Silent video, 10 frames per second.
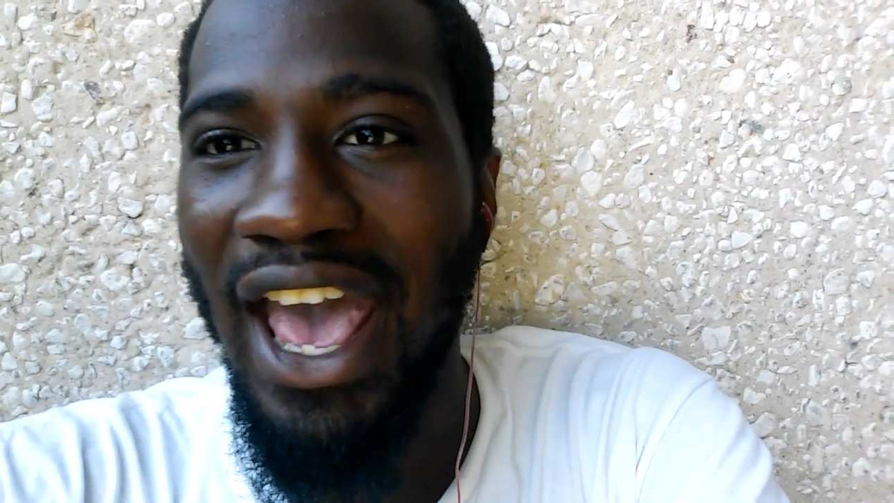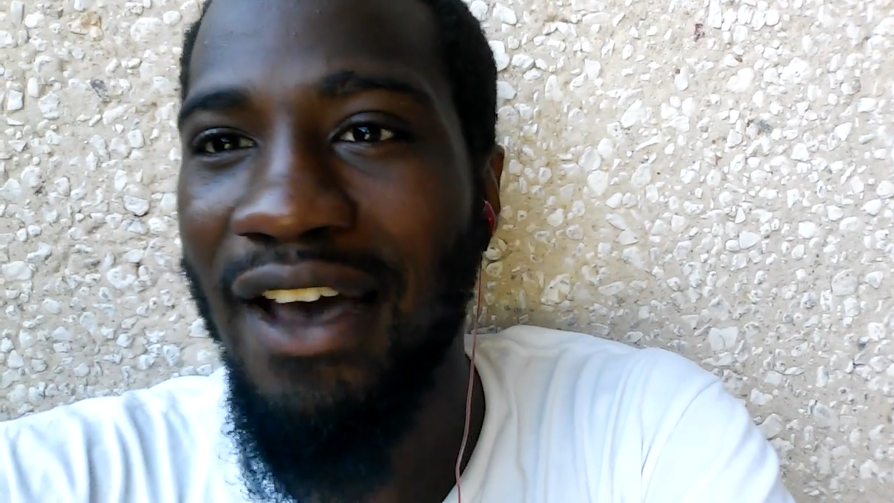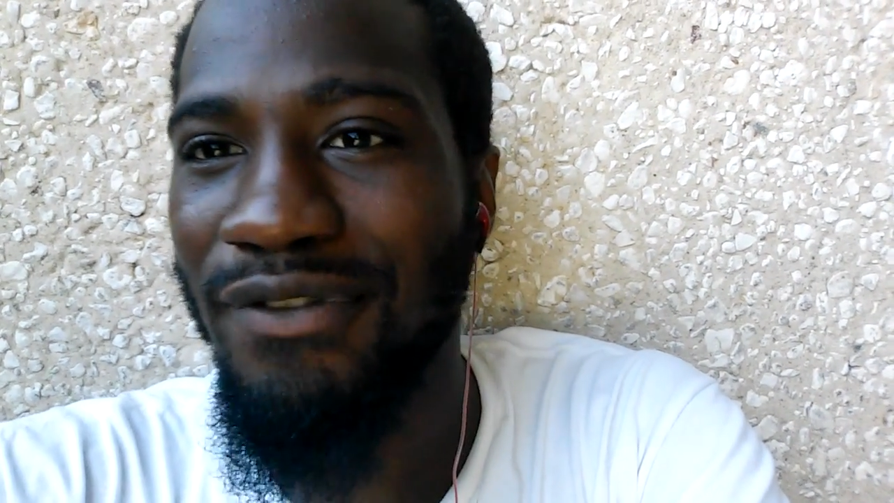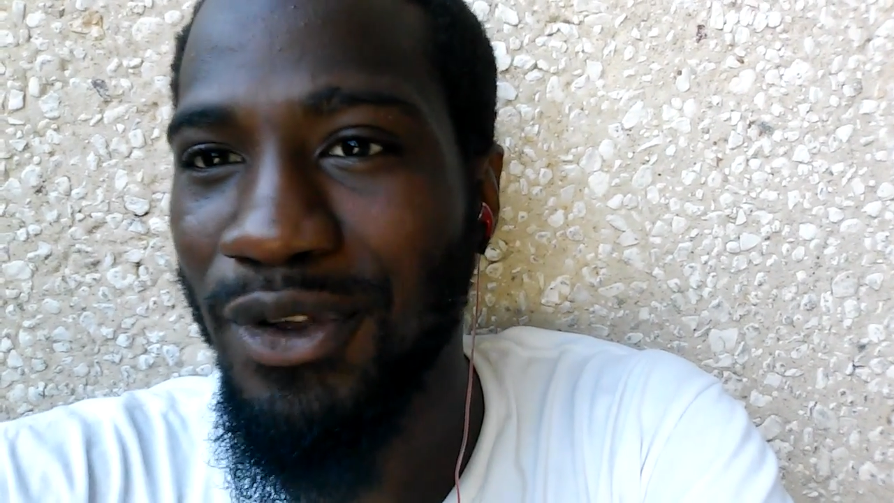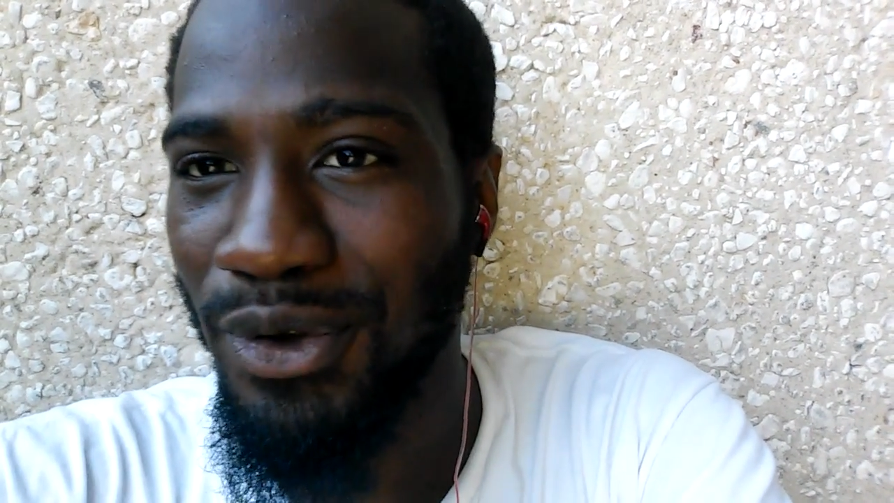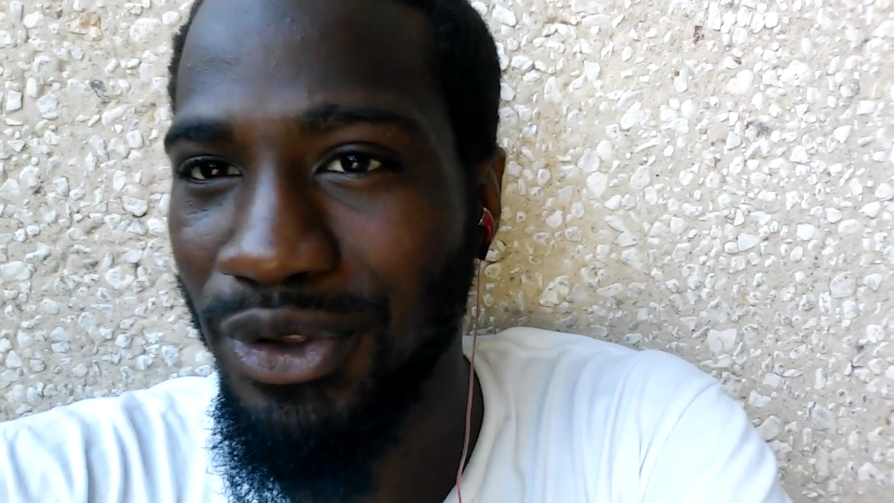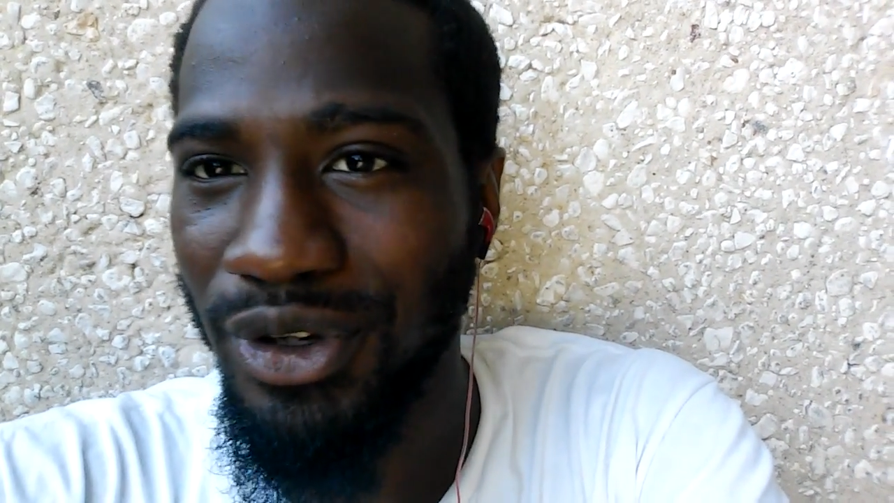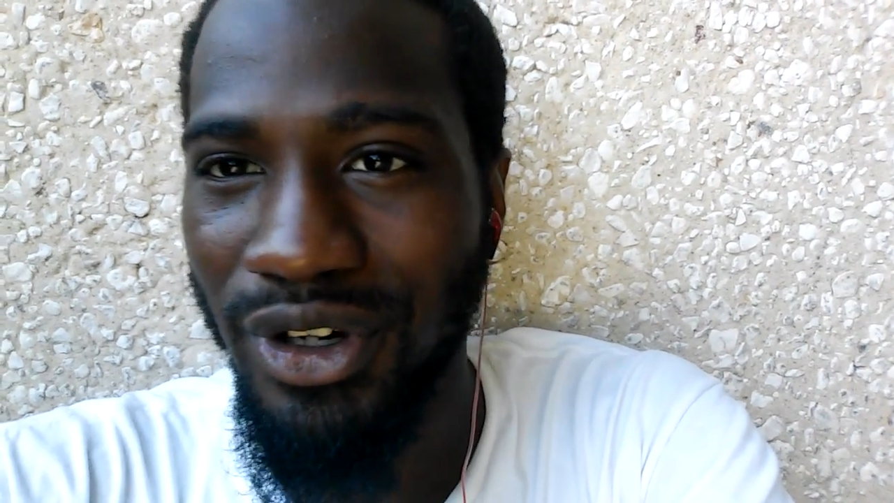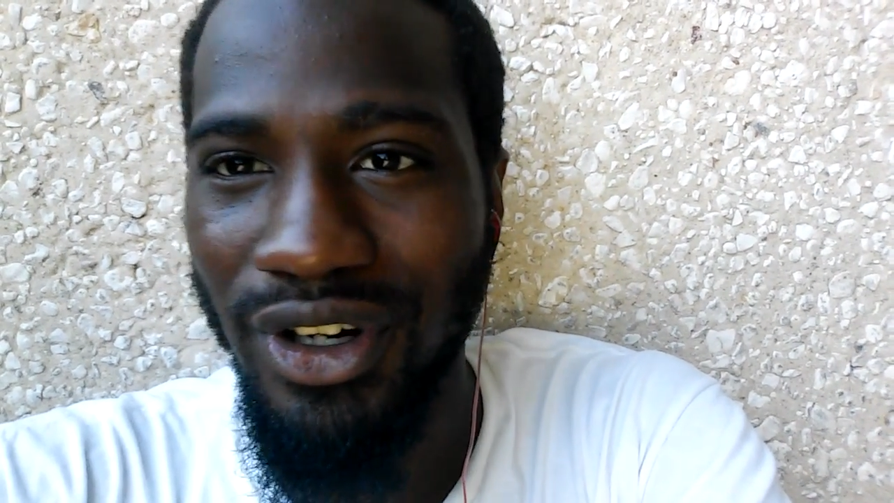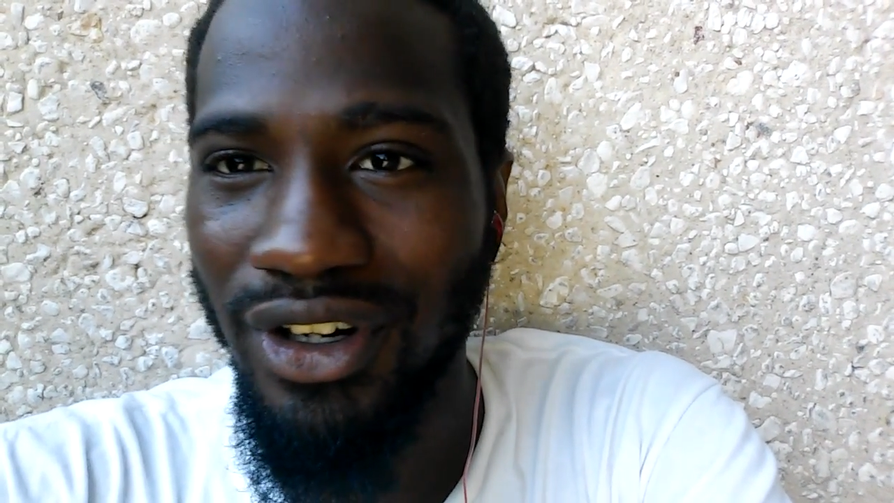after
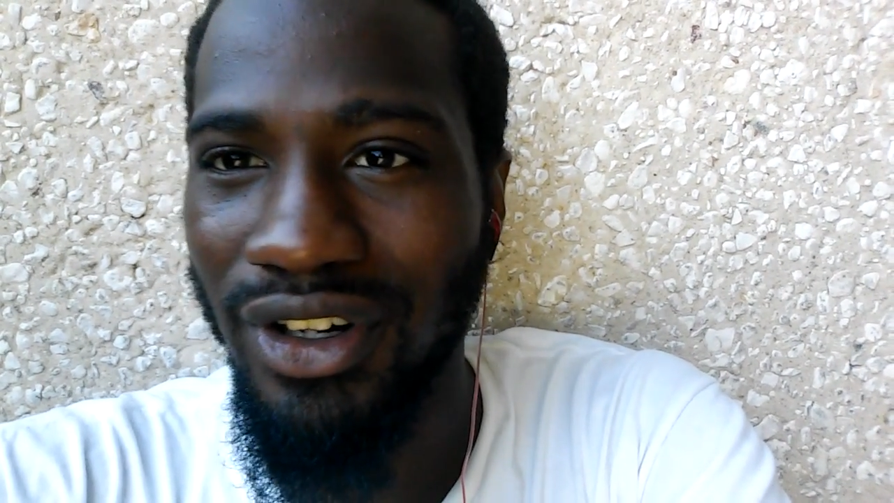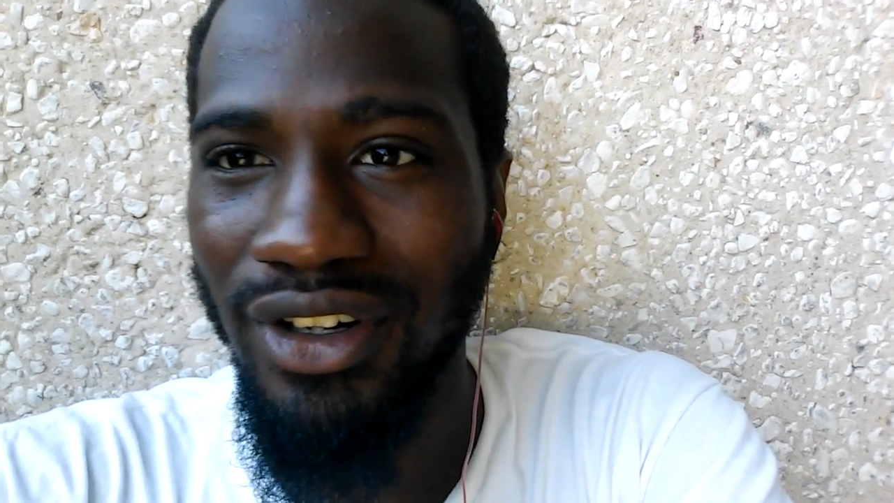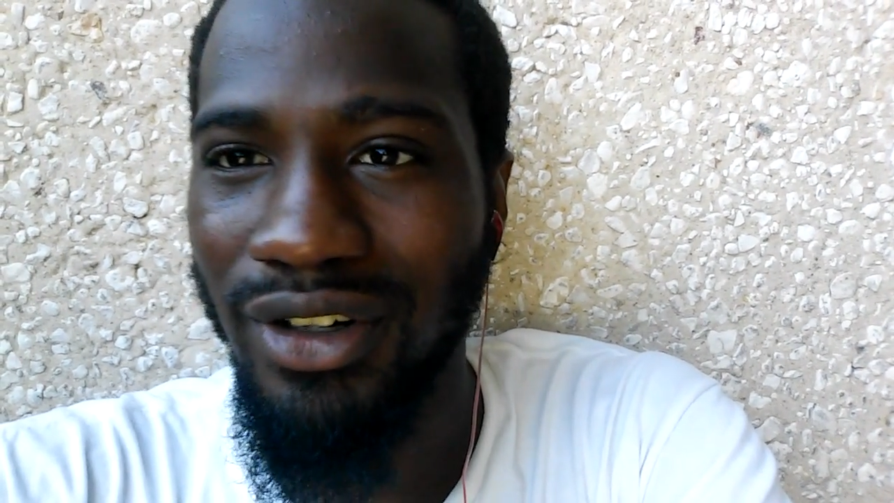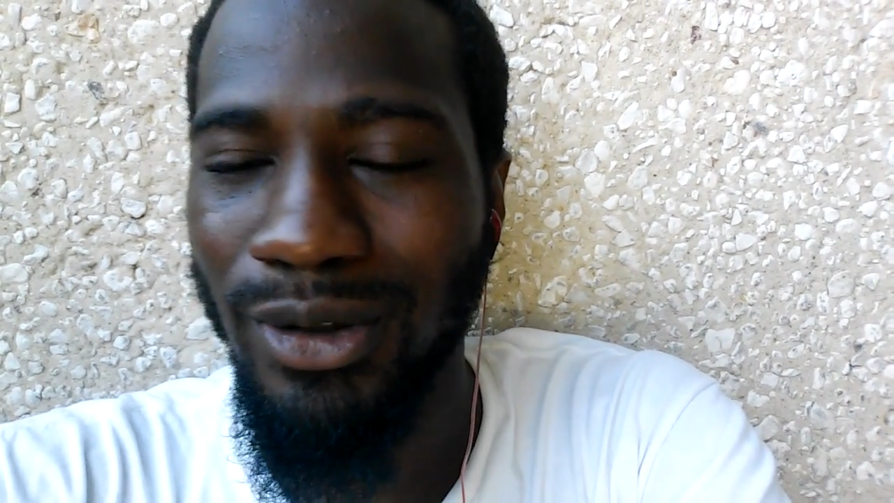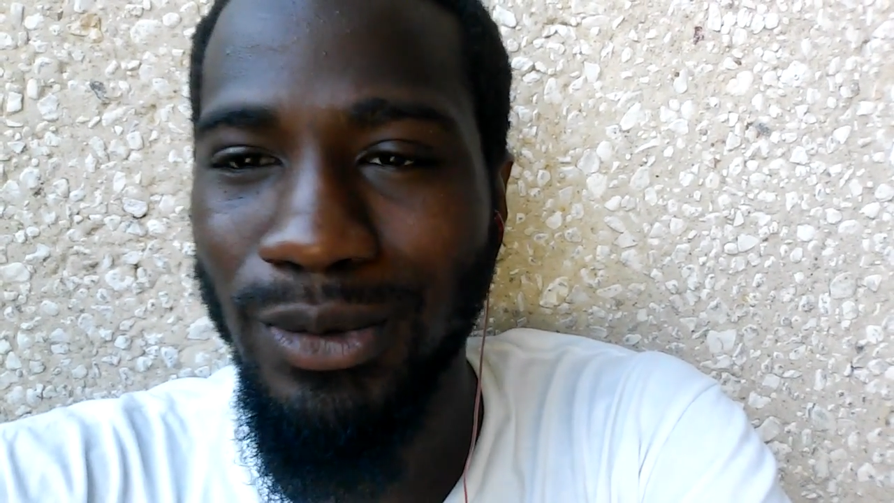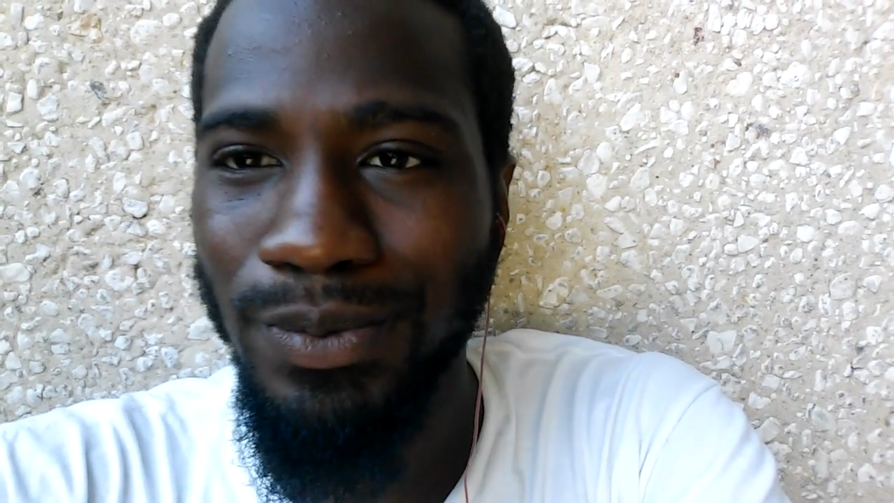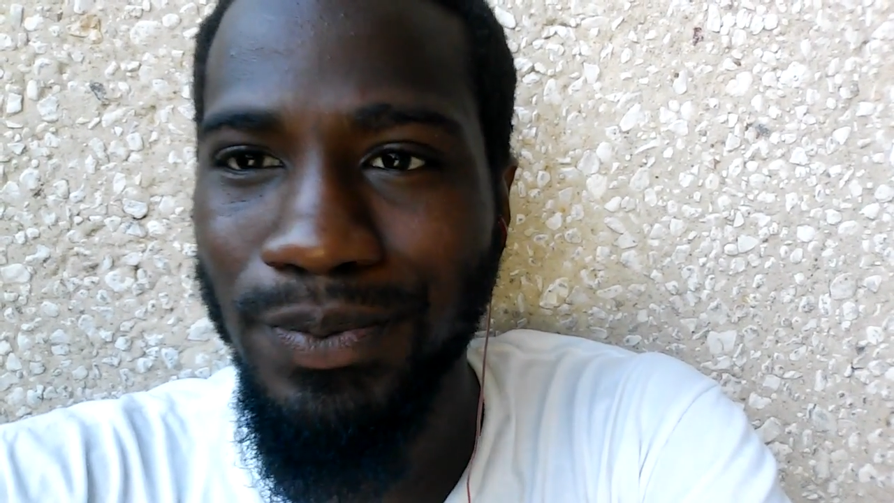the